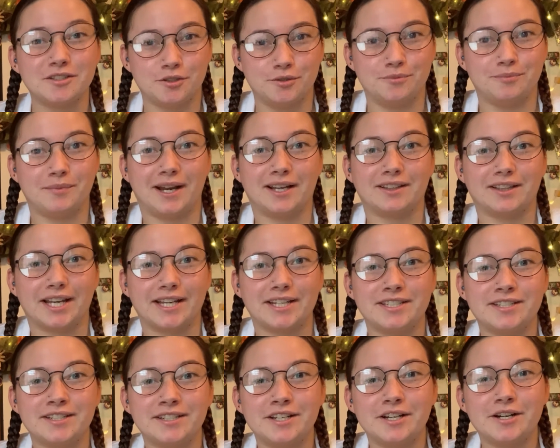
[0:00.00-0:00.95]
you might
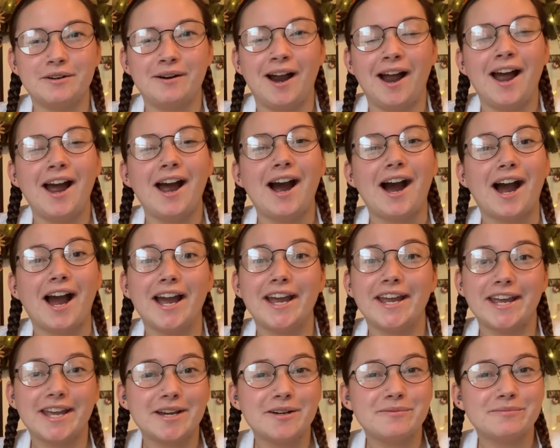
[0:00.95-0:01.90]
like to know. I
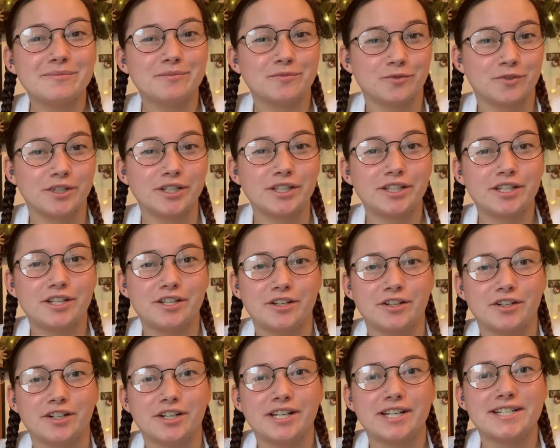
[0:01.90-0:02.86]
am really
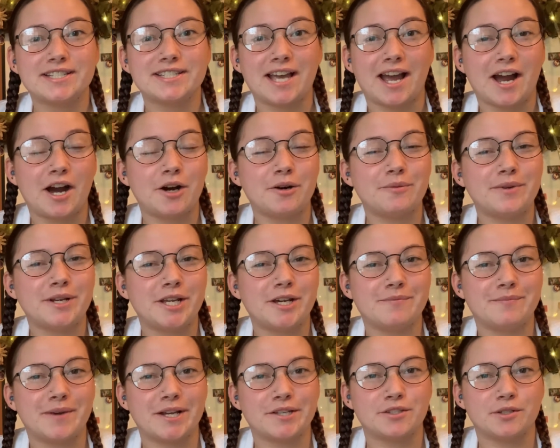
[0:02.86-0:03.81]
curious how many
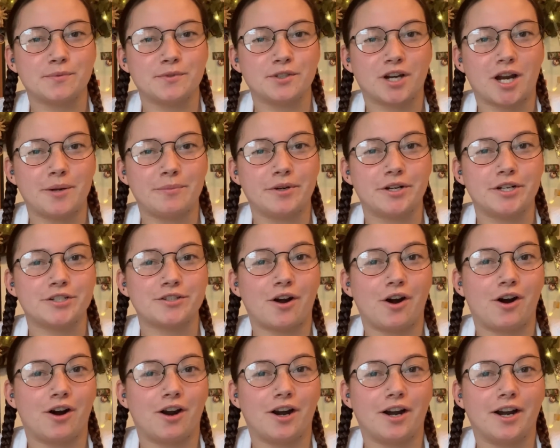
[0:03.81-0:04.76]
of my subscribers
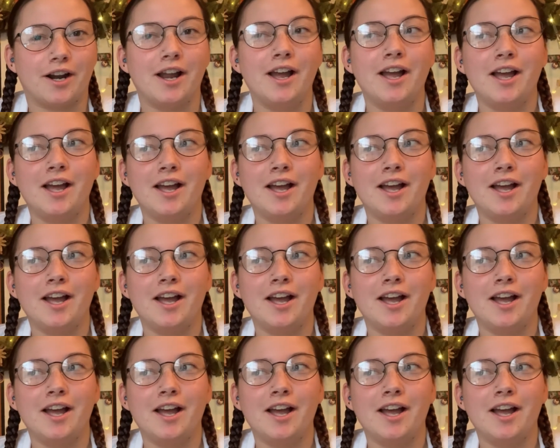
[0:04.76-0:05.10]
are